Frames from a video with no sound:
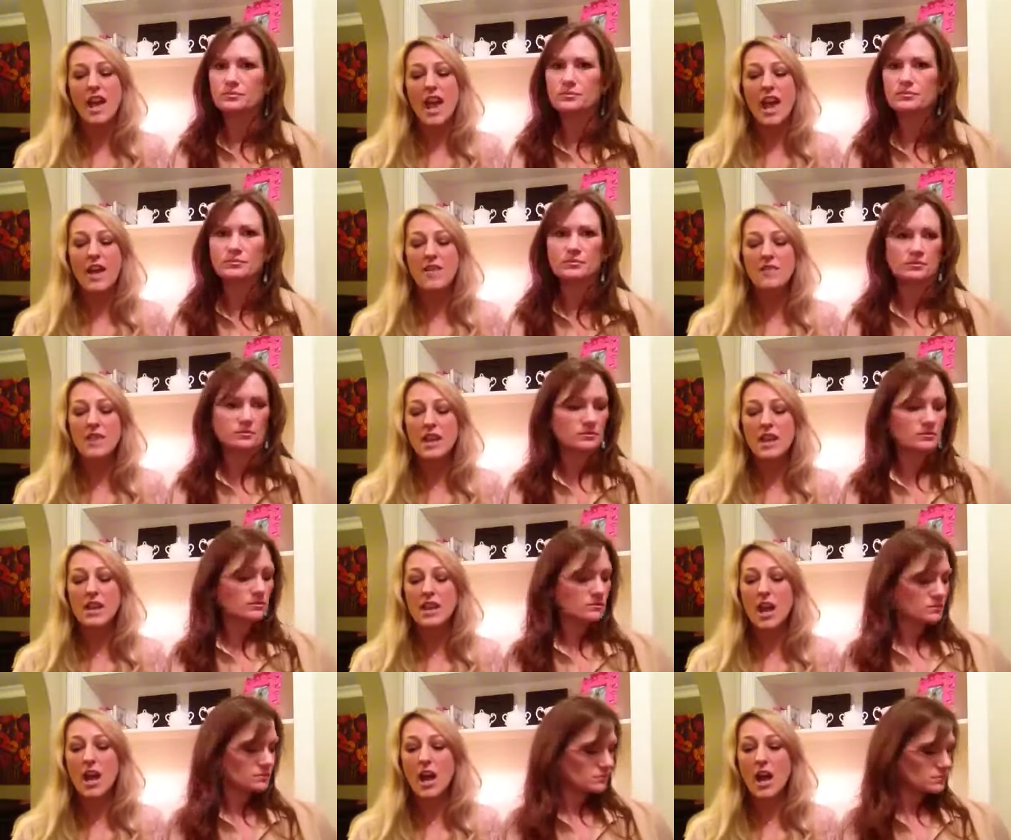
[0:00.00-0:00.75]
Speaker 1: And
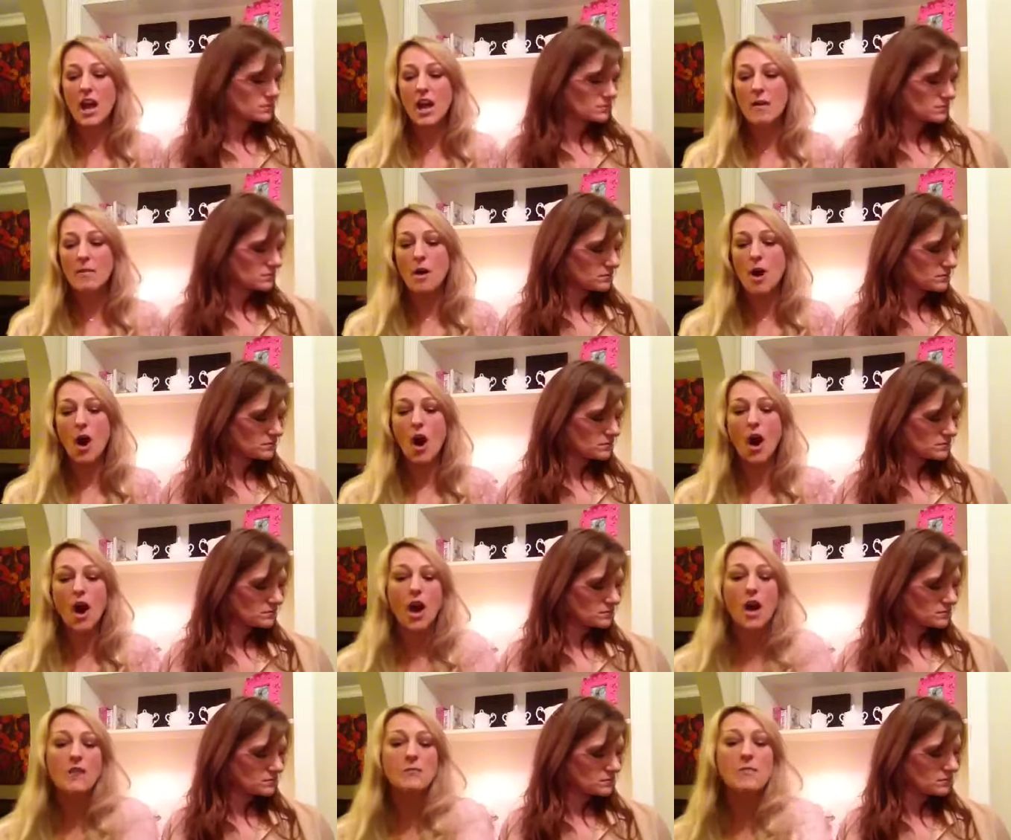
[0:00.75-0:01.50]
then um,
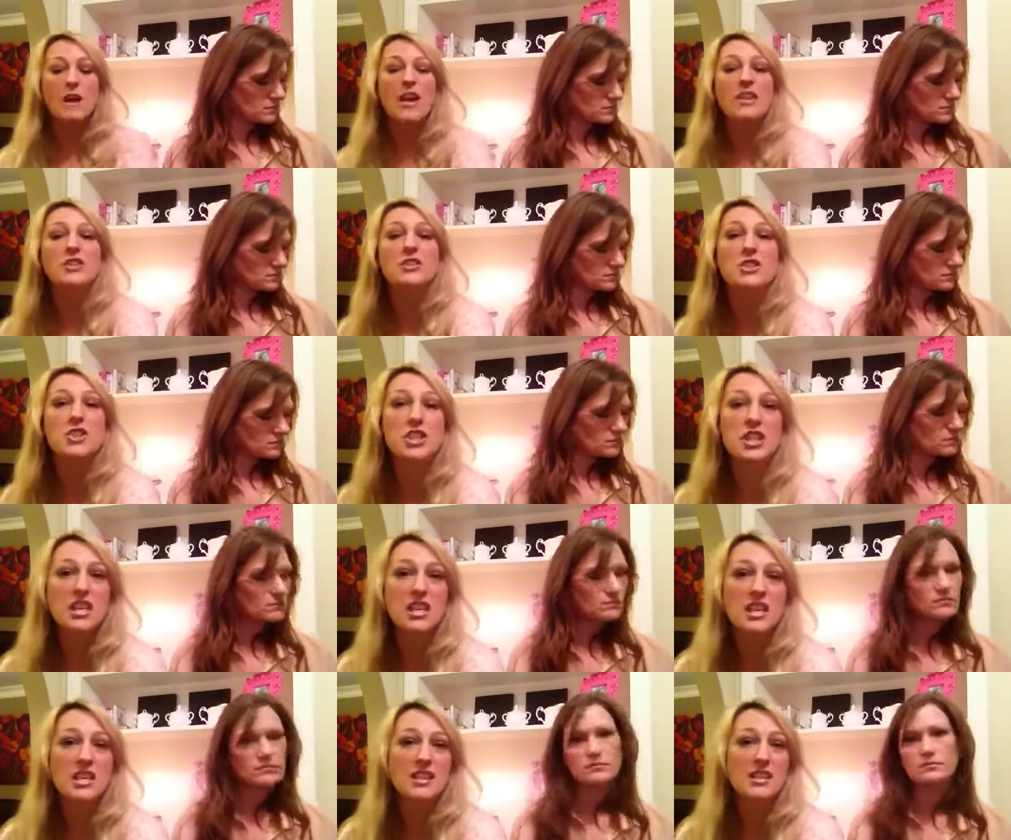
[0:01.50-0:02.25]
on my
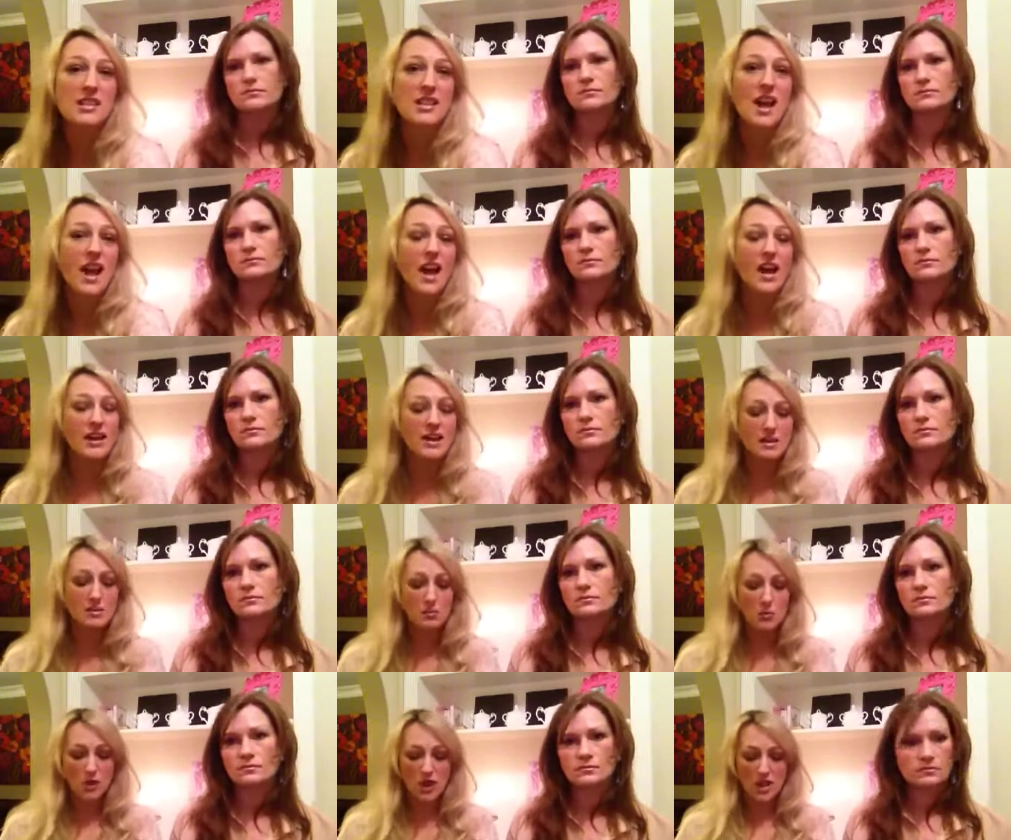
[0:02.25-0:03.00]
cheeks, I
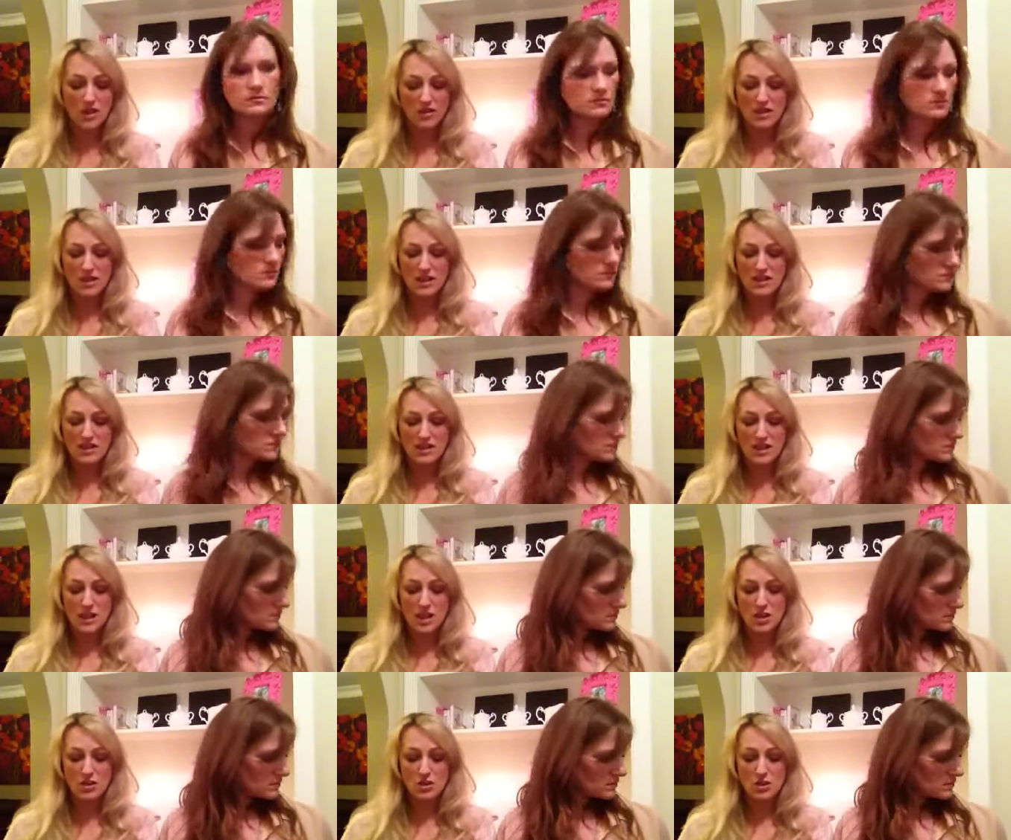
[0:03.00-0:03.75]
am wearing
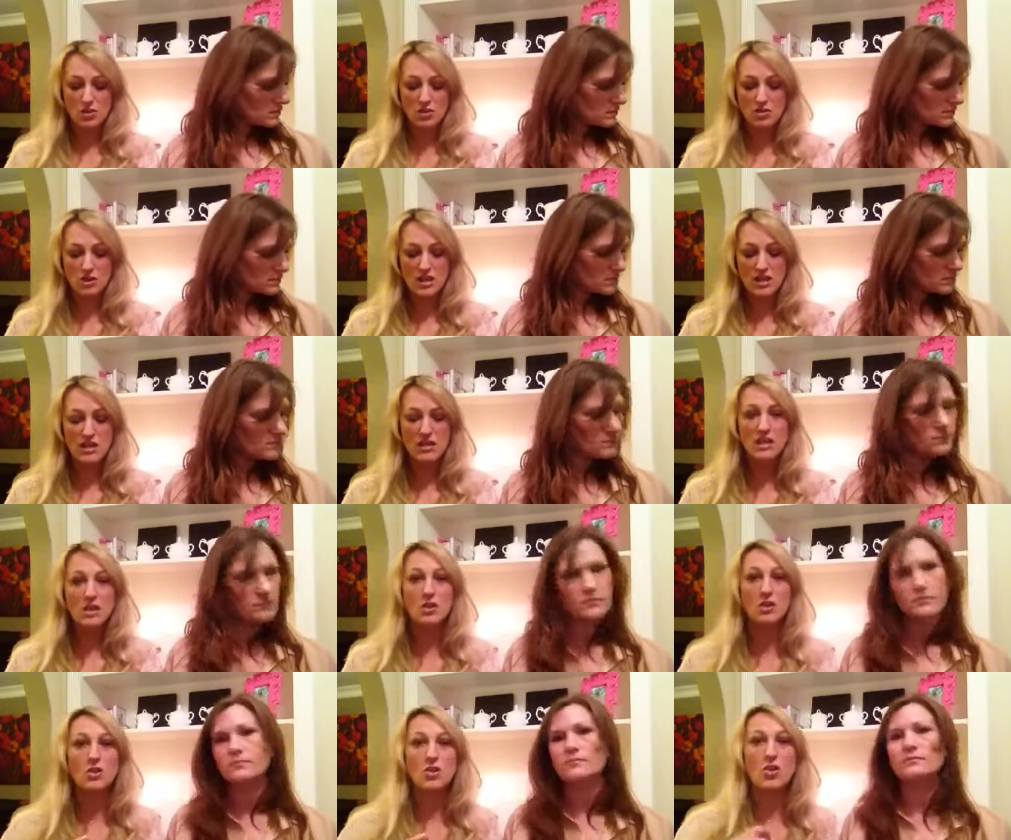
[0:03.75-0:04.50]
the
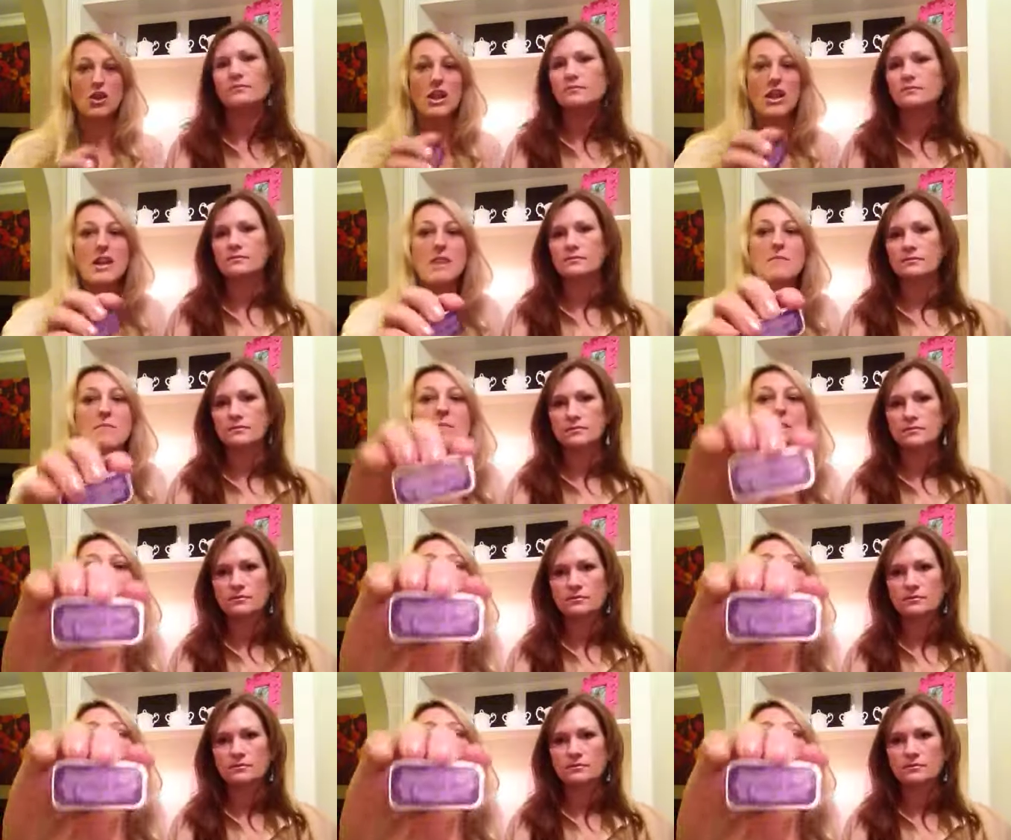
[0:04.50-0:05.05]
Treat Grape